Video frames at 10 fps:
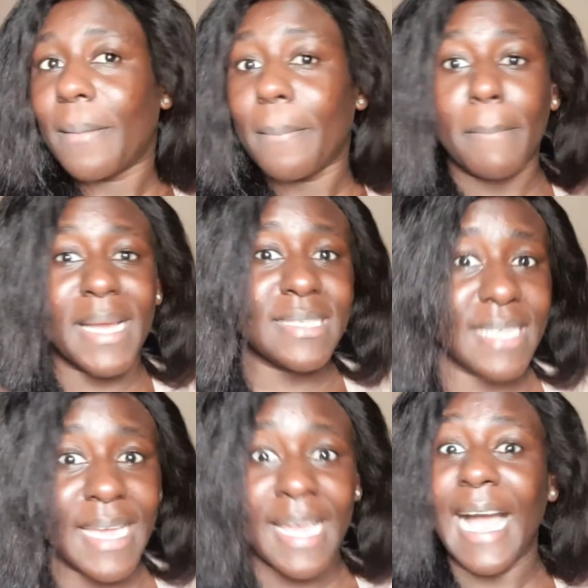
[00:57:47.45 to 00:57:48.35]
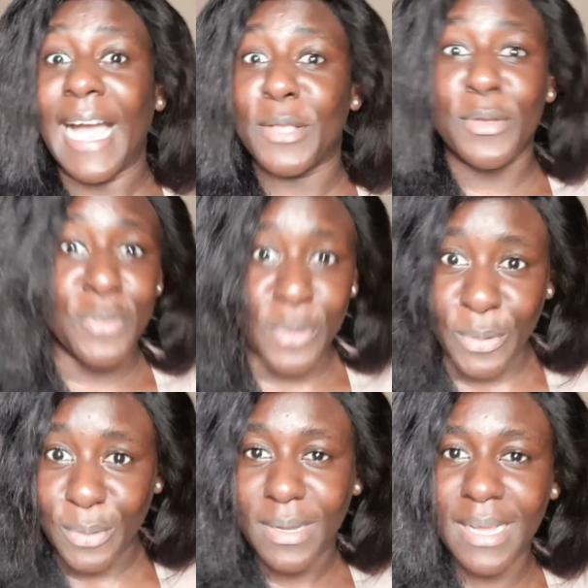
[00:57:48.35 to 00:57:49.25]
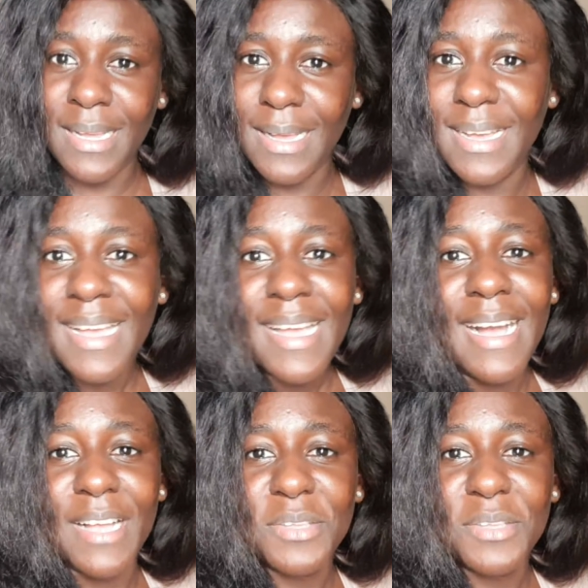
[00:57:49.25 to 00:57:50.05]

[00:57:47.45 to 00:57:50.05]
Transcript: My dear, I don't know. I